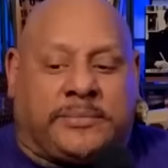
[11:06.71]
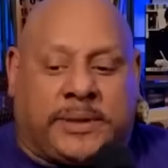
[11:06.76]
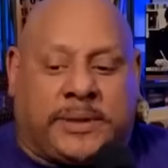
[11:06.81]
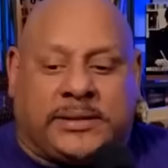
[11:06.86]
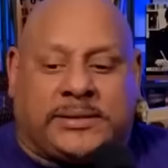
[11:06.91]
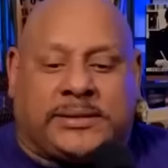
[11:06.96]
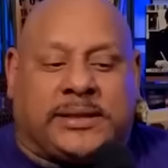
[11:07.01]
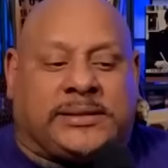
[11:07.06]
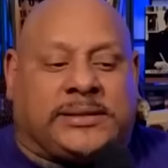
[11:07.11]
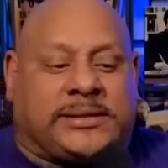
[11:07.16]

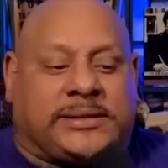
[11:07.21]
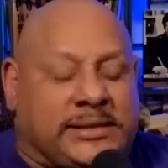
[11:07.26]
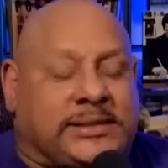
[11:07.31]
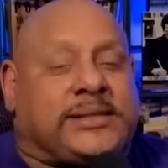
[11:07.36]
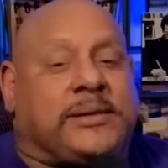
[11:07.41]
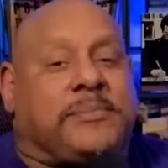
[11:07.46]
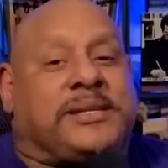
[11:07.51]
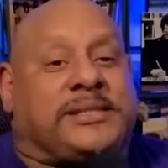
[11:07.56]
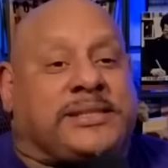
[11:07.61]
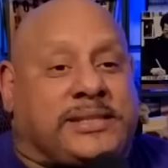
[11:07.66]
the, the
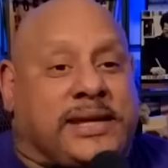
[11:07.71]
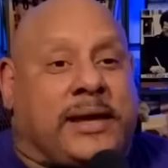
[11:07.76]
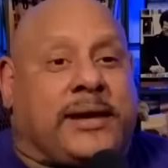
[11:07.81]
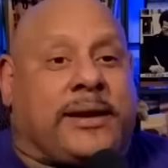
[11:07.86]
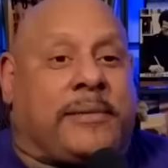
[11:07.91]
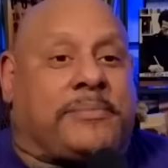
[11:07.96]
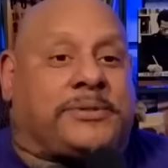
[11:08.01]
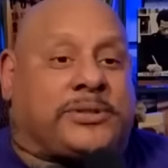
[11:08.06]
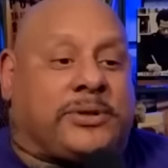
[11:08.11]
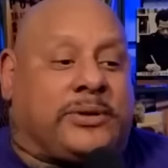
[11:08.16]
system is set
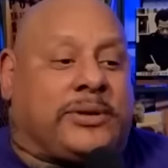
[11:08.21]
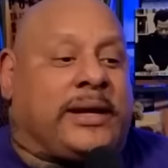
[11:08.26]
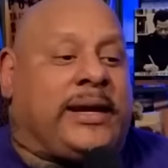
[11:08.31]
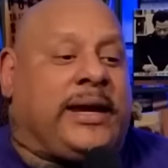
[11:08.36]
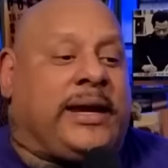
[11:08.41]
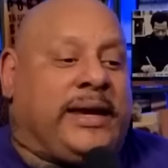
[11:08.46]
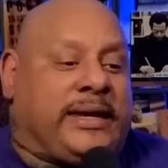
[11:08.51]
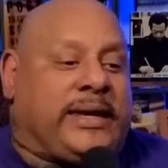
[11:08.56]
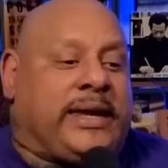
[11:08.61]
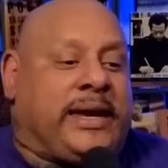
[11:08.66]
up so that
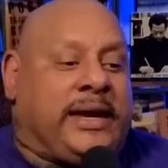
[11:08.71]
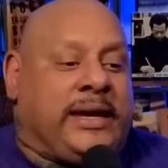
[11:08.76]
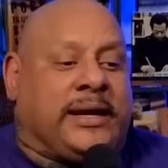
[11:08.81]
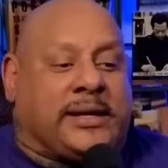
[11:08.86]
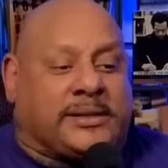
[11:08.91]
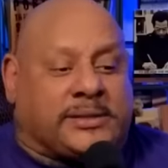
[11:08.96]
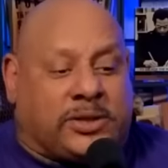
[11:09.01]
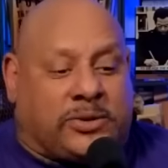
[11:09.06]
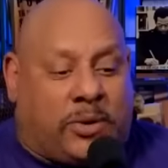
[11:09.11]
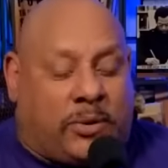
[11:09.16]
he he
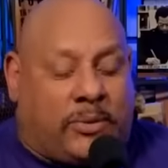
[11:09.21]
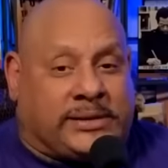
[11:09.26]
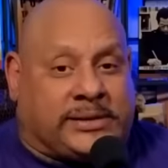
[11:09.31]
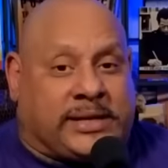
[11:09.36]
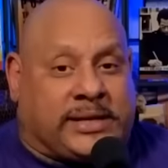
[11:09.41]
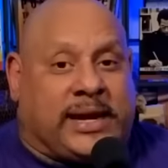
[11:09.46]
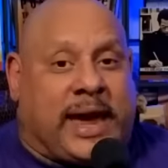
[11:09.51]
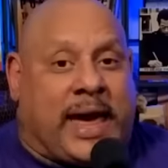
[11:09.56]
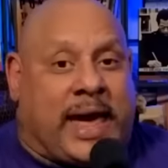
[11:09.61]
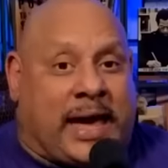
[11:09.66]
doesn't always
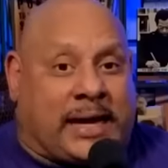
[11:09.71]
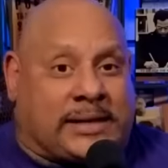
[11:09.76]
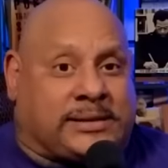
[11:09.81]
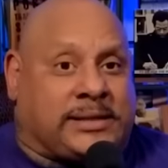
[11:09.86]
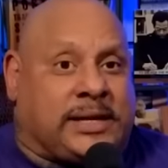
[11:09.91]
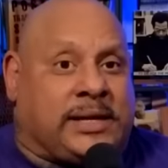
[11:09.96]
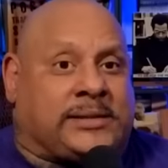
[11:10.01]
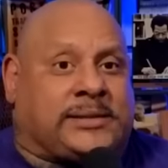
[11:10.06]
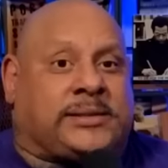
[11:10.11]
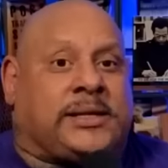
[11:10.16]
get
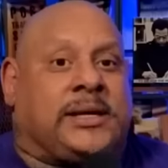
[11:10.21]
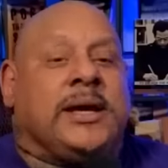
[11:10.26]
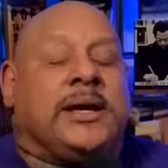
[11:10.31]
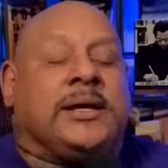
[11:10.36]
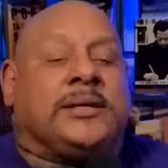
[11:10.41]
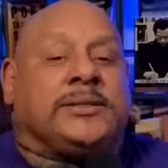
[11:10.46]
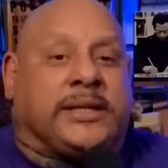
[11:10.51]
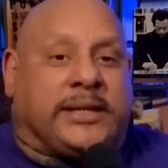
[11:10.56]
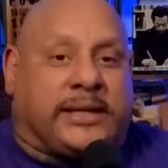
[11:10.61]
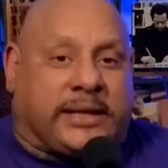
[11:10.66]
access
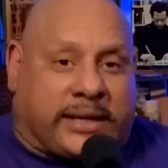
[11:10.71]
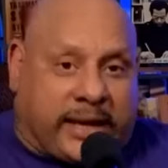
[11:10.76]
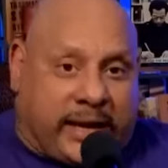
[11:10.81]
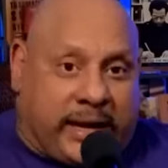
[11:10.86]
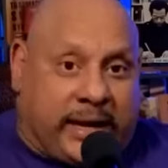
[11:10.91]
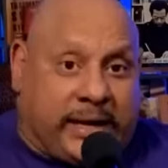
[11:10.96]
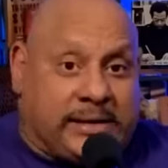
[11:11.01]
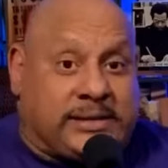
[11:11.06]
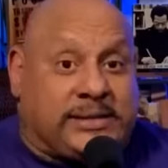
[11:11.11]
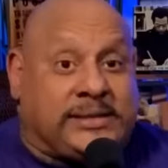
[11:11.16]
to the
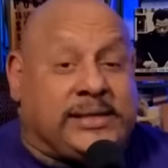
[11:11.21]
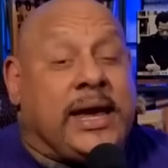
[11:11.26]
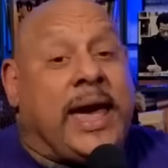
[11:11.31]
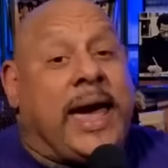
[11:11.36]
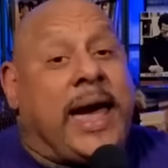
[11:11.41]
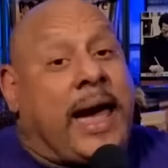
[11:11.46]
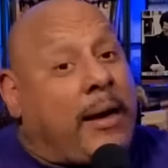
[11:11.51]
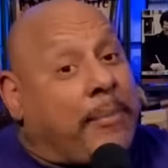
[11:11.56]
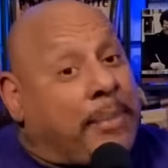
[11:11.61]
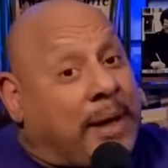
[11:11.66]
kids
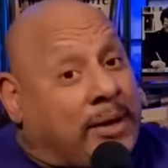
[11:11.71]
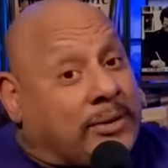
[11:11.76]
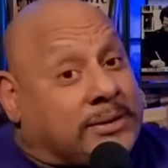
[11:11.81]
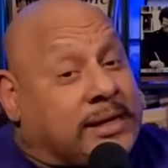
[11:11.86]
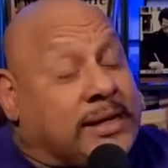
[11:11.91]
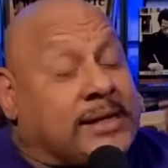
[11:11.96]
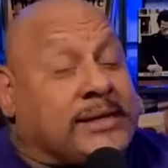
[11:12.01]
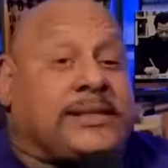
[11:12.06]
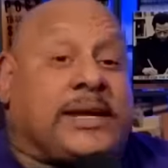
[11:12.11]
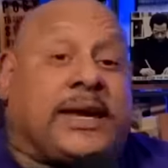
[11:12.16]
how about
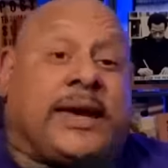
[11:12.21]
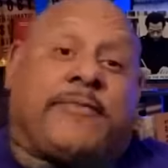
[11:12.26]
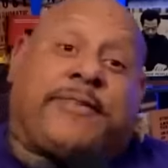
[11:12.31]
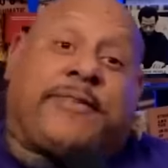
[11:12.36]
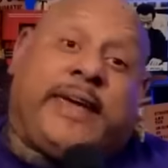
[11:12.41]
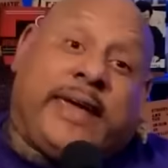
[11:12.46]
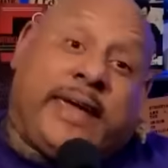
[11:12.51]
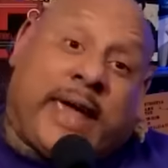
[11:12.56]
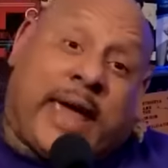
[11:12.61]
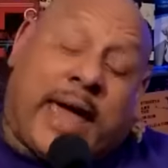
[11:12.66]
this if
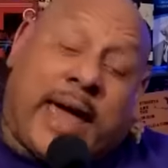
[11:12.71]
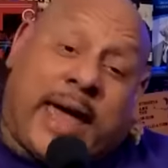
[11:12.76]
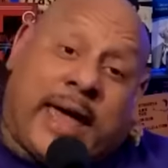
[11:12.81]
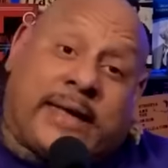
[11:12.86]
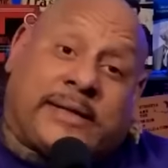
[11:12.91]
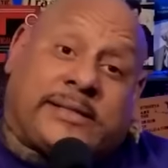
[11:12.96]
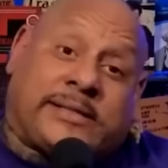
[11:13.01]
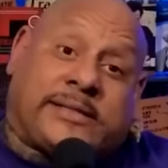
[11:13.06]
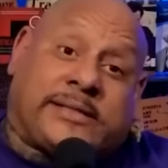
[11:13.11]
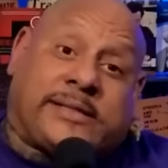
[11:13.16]
he
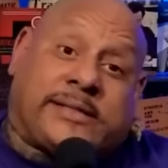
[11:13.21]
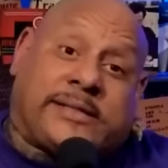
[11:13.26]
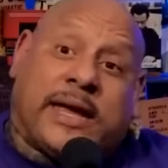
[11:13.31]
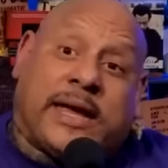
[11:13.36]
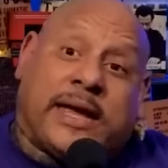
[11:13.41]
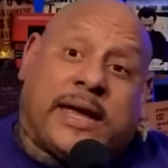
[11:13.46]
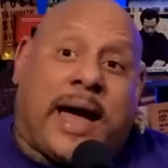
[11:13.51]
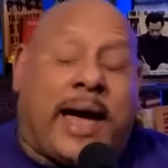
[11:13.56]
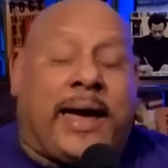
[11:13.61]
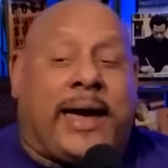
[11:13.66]
has
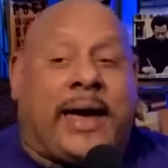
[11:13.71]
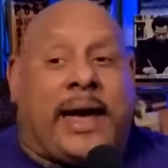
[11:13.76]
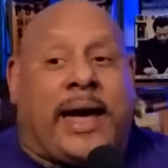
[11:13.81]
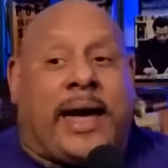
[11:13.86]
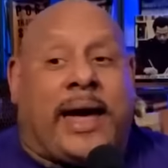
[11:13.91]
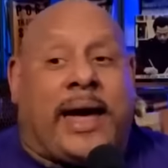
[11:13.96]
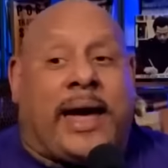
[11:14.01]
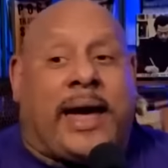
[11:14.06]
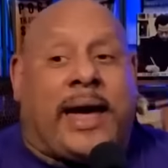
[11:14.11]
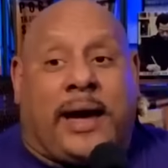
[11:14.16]
i i
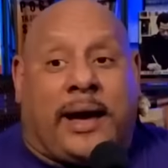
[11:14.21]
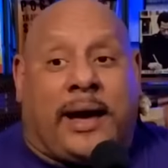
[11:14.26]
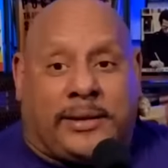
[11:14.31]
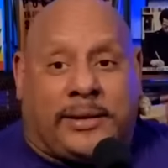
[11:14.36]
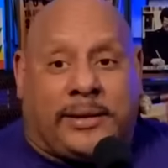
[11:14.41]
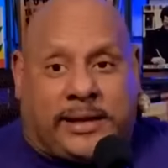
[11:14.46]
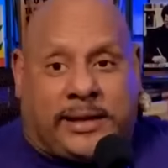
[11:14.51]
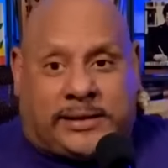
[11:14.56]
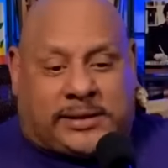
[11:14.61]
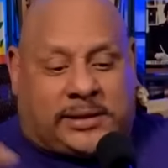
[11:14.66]
uh,
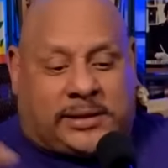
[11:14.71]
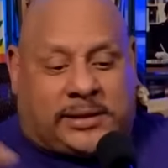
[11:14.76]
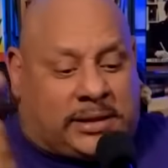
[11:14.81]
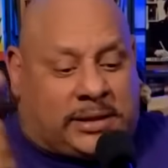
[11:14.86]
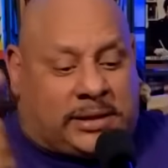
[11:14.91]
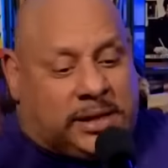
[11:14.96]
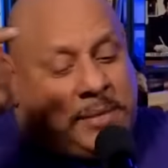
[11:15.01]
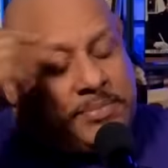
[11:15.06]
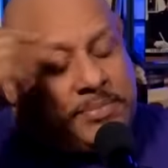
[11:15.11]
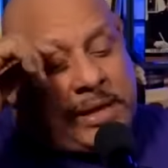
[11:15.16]
there's a
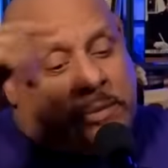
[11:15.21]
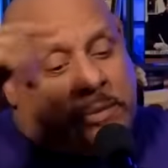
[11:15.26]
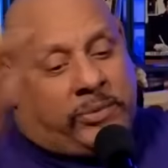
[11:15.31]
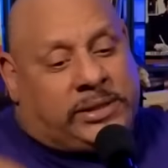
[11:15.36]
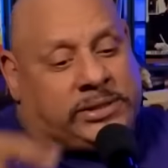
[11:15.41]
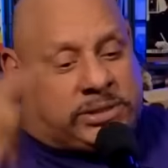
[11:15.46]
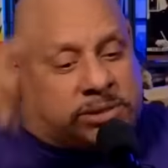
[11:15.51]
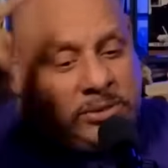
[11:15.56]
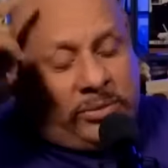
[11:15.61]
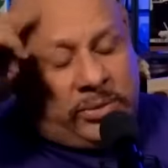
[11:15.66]
clip that we
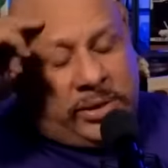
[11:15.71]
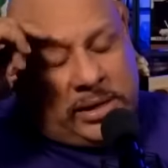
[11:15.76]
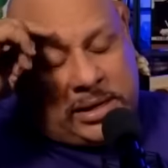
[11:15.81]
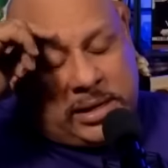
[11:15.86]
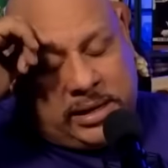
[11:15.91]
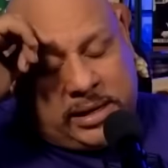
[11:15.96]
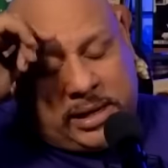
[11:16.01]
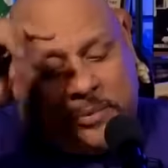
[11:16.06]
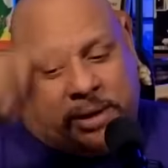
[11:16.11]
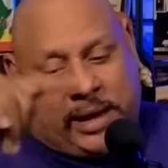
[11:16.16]
should we
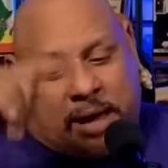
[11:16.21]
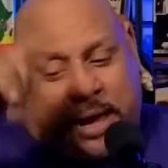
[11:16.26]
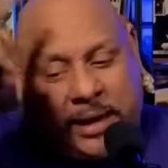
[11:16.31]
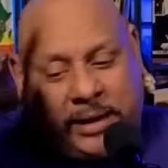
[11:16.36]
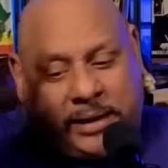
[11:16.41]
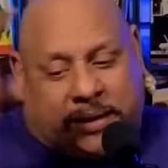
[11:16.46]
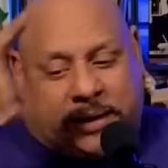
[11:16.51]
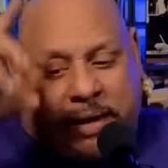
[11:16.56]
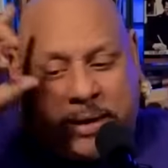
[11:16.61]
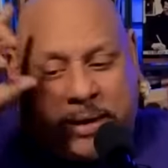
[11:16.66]
could we got to
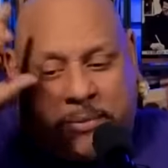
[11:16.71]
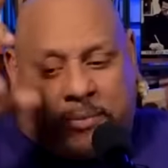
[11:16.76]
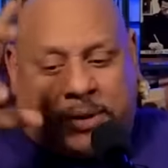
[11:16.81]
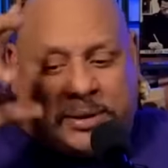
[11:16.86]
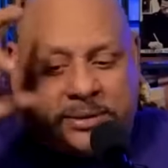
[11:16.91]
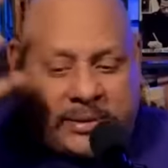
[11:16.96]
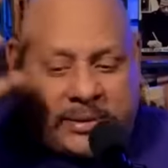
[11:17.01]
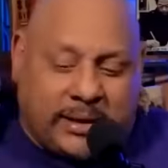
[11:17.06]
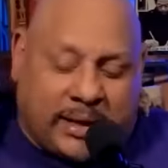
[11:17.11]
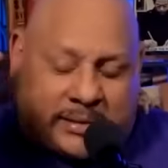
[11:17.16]
get one
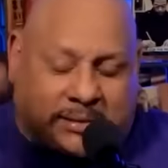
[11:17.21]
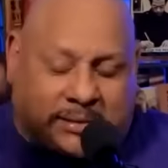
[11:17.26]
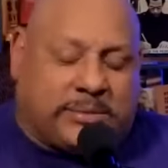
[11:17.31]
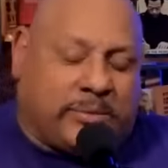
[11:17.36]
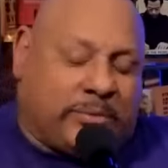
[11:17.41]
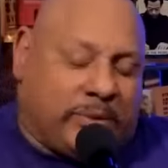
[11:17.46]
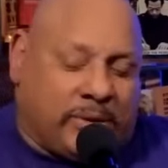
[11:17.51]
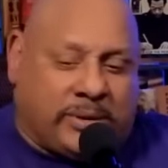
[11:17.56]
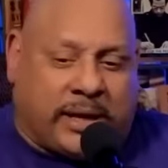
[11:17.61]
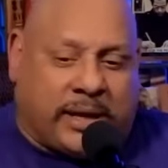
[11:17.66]
day next
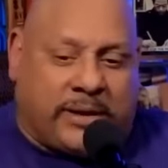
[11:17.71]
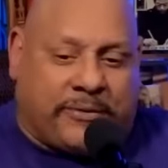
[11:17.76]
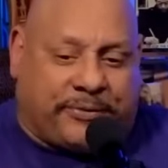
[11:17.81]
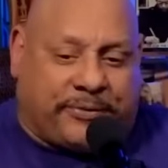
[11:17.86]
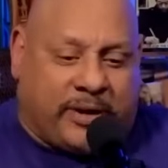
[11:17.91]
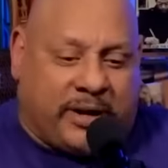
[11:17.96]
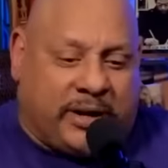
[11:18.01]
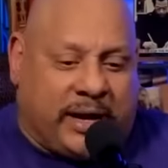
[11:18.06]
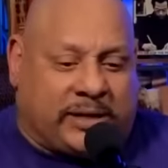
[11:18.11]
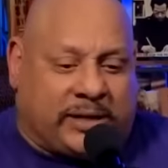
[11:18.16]
we'll get it for
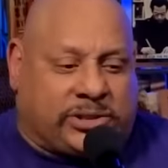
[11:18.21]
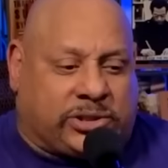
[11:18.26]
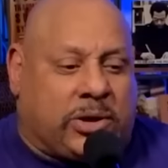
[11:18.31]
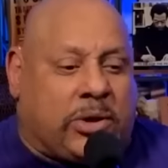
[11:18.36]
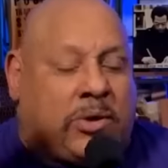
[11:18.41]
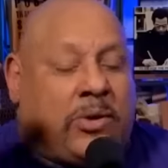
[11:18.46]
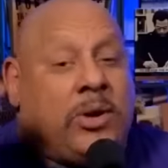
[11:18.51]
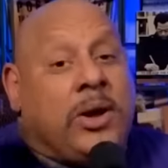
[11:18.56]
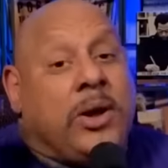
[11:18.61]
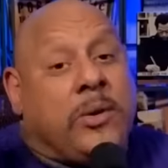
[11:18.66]
the next
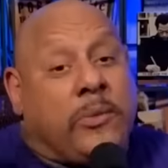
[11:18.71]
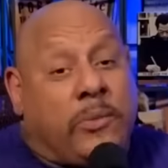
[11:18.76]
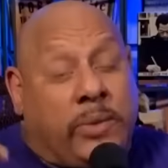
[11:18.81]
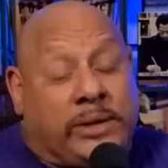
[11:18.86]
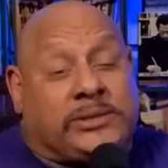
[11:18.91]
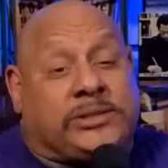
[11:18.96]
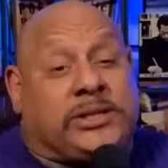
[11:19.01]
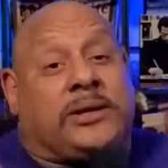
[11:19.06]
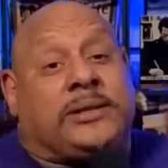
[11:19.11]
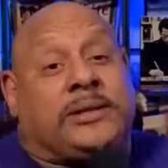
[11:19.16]
show with
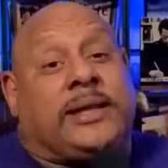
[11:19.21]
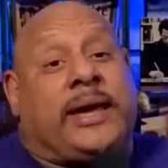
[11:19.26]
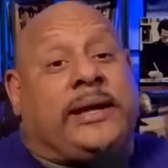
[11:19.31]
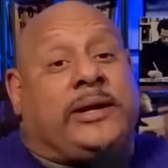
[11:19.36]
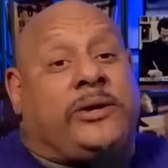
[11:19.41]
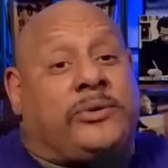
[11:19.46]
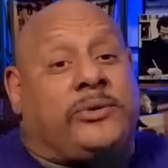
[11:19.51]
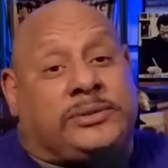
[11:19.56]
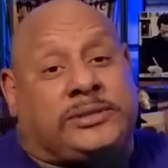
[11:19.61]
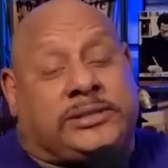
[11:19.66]
this young
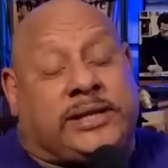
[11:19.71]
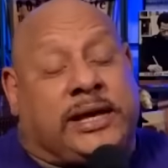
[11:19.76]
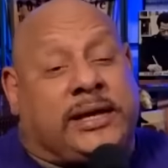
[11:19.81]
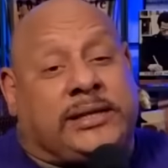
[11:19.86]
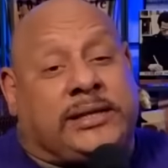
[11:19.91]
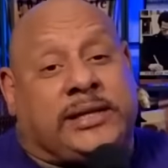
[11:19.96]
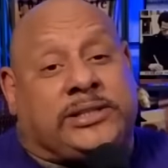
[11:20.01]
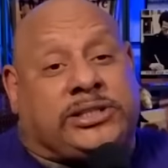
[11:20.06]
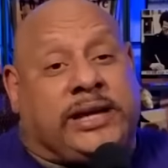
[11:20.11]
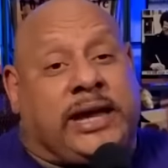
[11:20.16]
lady who said
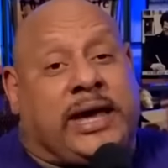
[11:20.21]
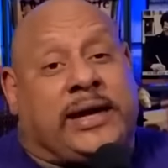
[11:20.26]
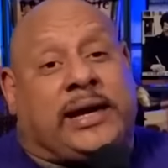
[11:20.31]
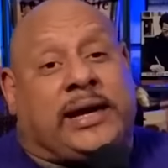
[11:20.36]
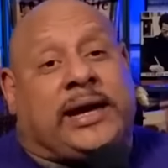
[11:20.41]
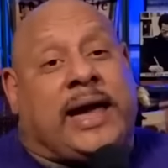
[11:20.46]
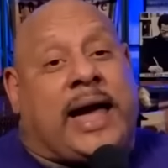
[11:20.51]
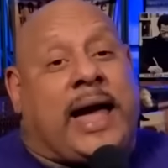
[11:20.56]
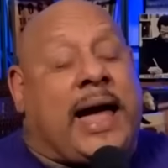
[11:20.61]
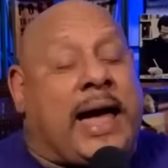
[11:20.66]
that she had a
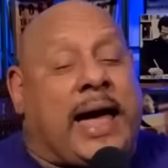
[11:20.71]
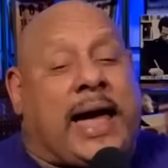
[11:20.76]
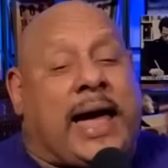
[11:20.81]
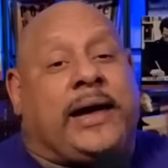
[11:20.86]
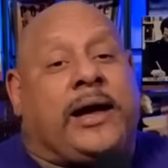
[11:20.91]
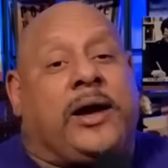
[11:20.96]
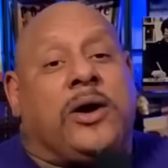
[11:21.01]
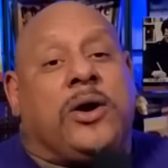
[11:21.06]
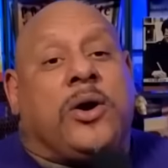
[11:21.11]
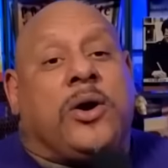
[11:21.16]
guy